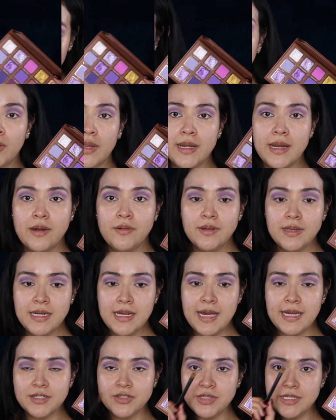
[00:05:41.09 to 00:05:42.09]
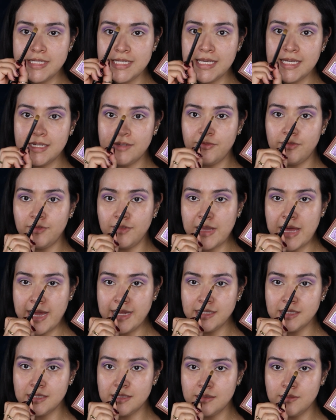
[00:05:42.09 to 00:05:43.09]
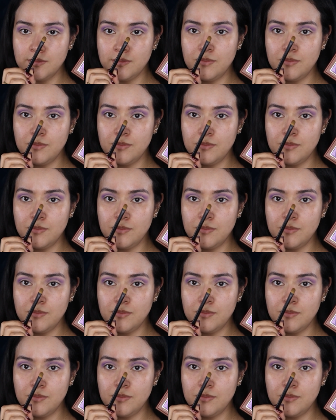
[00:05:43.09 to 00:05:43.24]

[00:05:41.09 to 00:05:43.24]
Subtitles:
Okay, now I'm going to actually take a flat